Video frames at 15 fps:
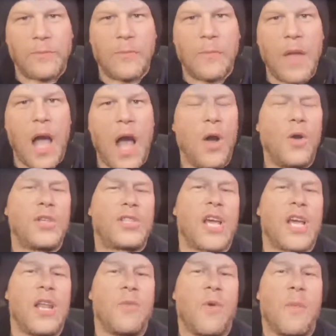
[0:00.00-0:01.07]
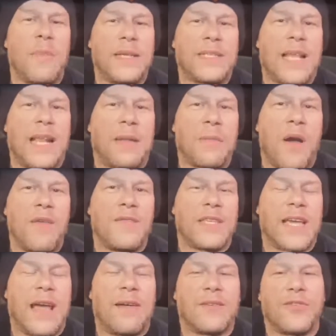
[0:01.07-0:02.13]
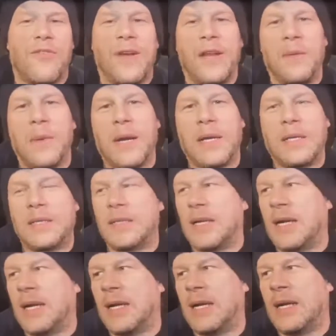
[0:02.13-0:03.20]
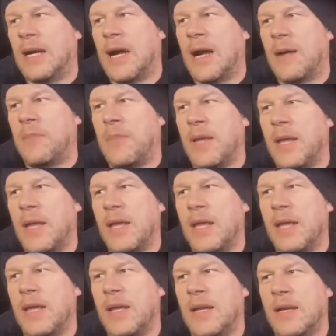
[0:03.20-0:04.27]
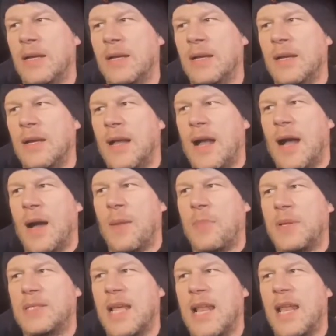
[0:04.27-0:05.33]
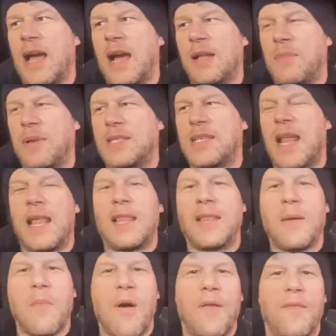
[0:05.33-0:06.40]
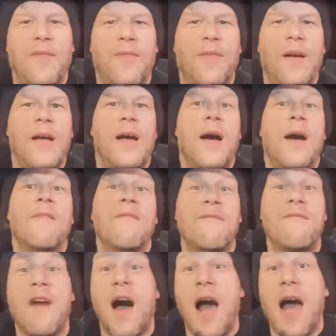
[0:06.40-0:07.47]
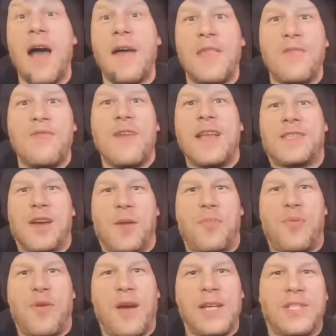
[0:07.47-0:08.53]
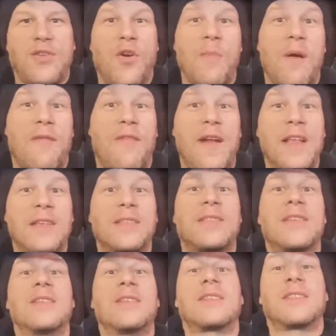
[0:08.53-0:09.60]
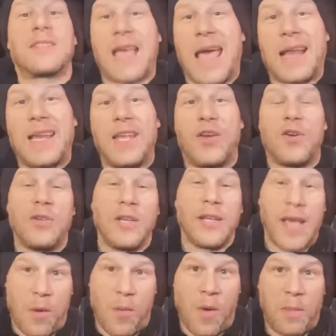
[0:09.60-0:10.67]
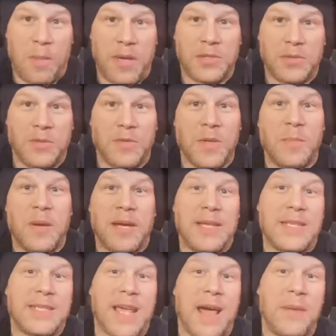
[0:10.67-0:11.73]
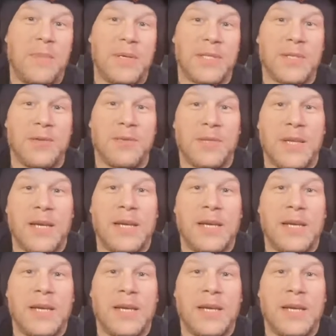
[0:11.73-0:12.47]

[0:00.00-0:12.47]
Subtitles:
I certainly wouldn't be selling them over the counter anyway. I'd be selling them off via the retail price to all my friends that sadly couldn't get one because of all the bloody scalpers and all the